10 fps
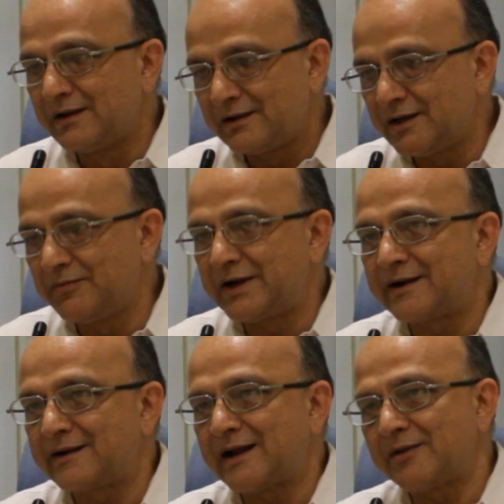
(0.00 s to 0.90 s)

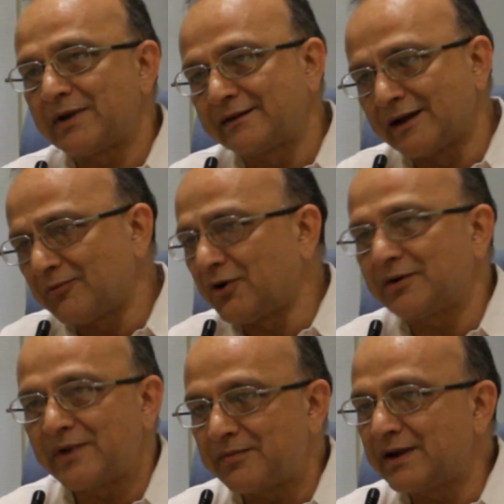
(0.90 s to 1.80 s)
limited time exam, or
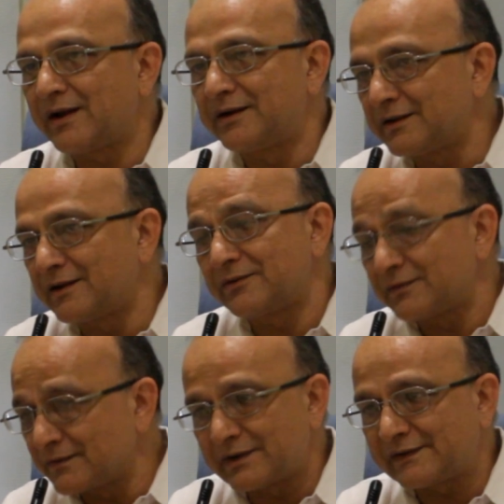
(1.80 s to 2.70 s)
maybe another
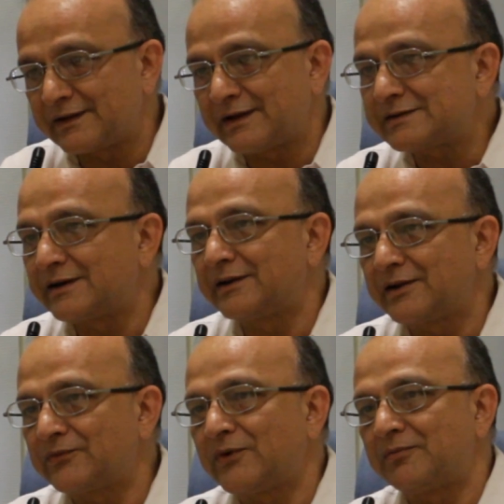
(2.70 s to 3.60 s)
suggest
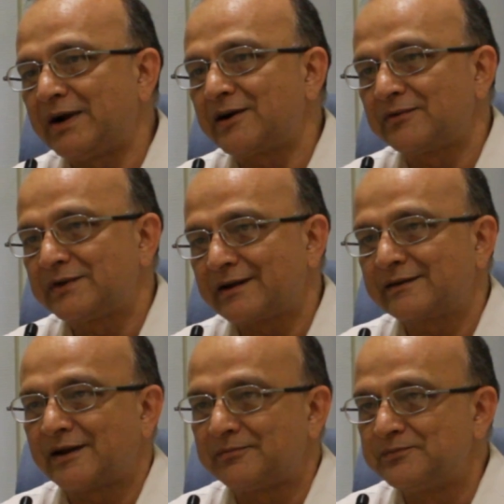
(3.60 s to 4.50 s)
another format of the
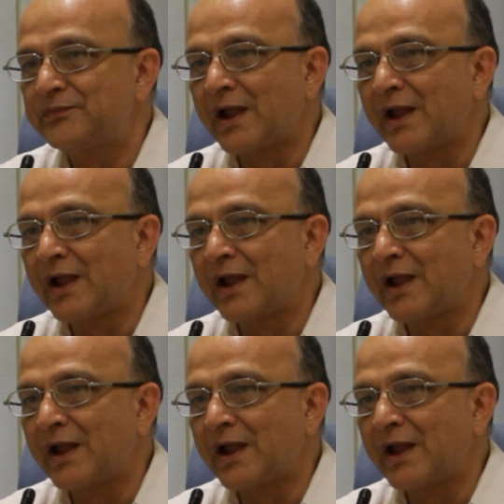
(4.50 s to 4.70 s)
exam.